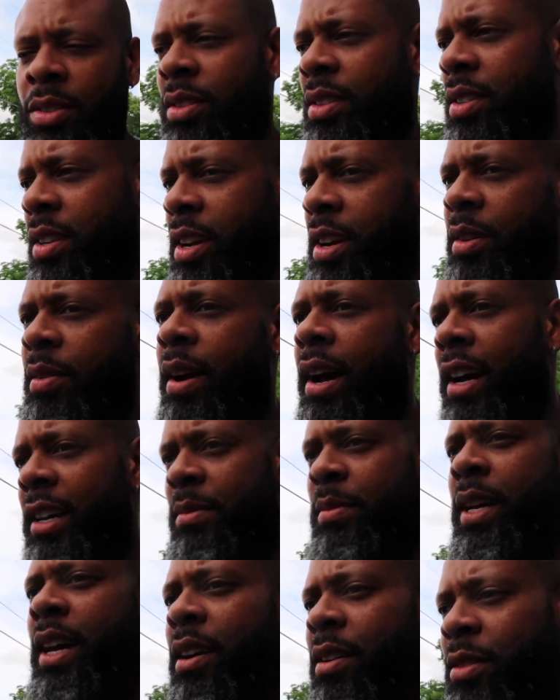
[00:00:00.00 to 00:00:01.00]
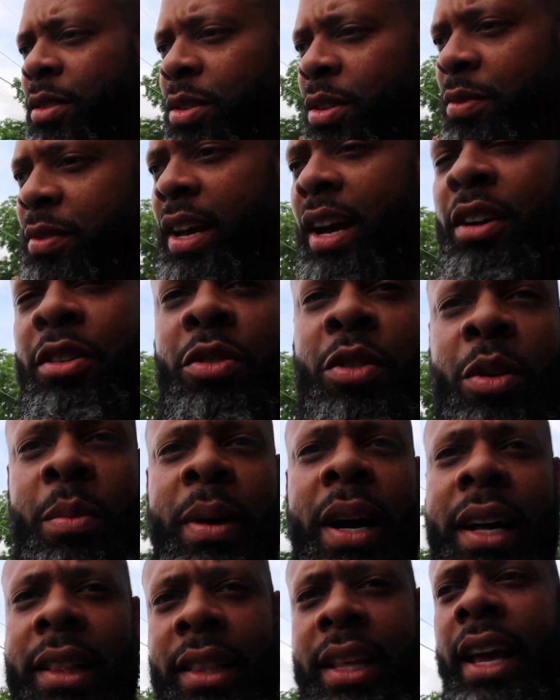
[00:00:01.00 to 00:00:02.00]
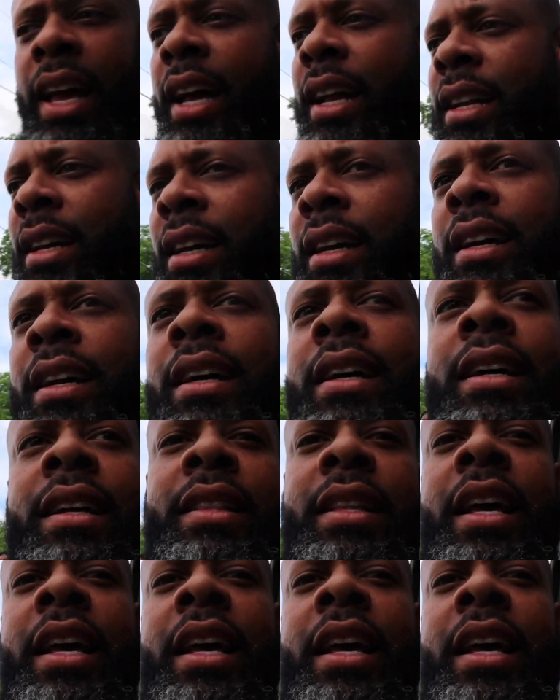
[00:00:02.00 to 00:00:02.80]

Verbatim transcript: used to terrorize me. I don't know if y'all knew about that.